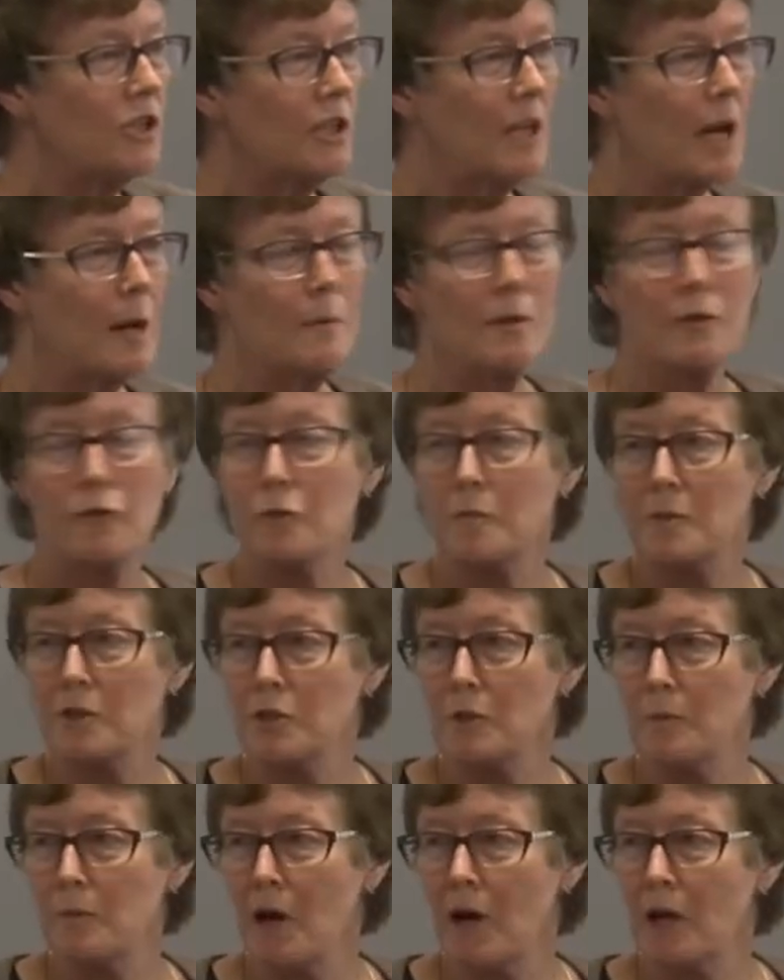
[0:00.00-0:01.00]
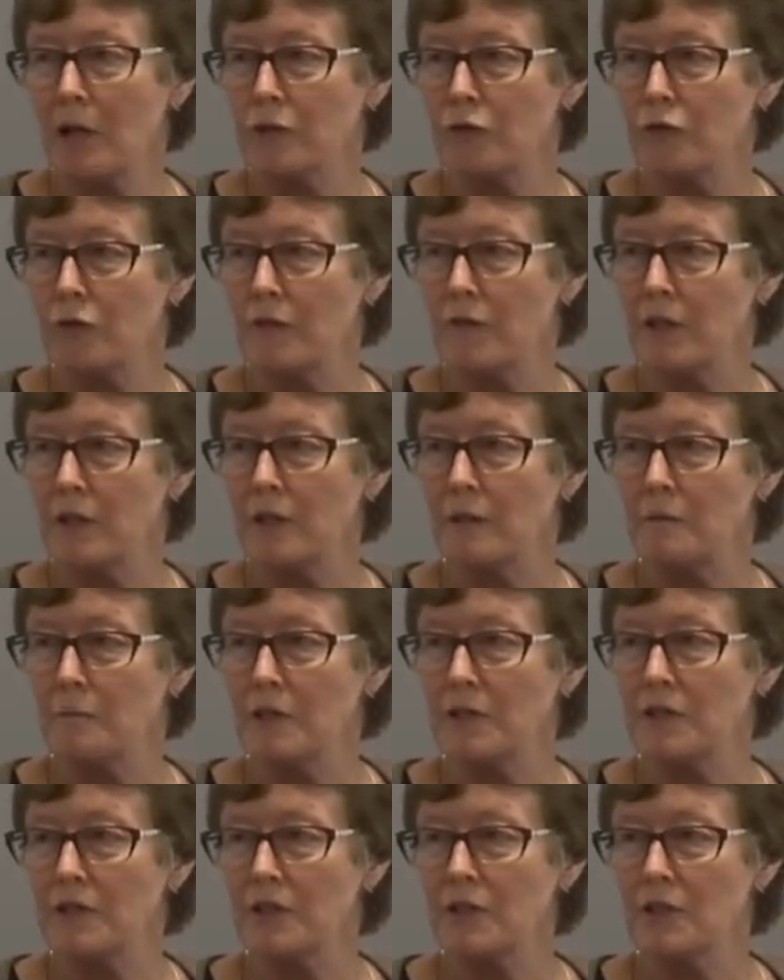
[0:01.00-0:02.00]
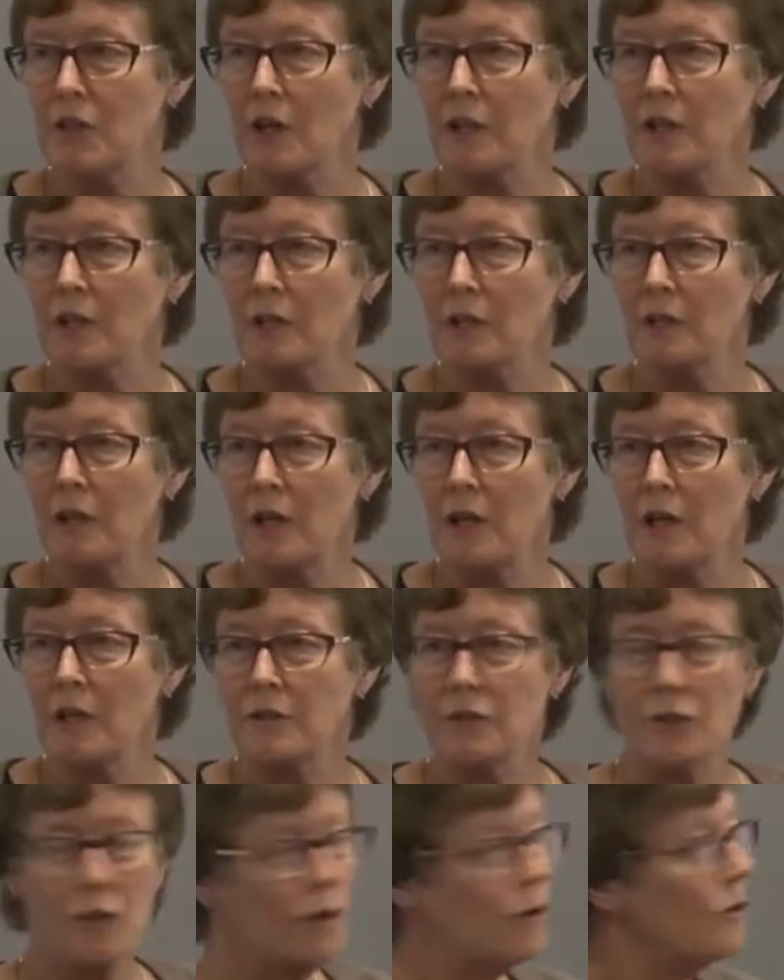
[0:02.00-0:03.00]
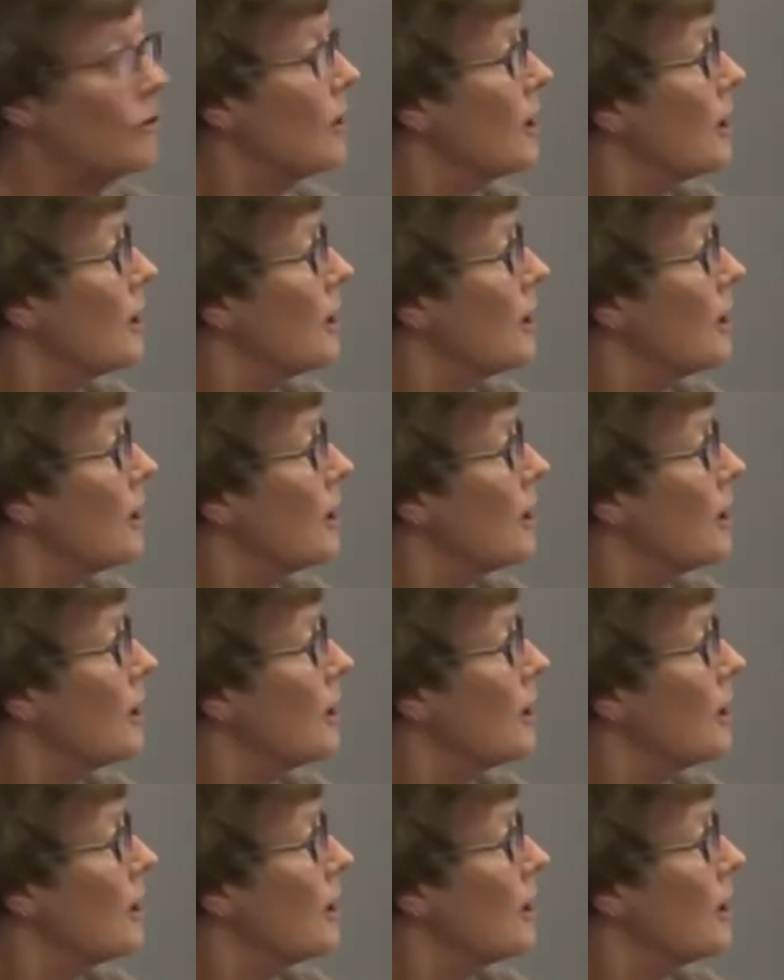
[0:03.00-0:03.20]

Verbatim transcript: coming from a demand-driven business cycle. So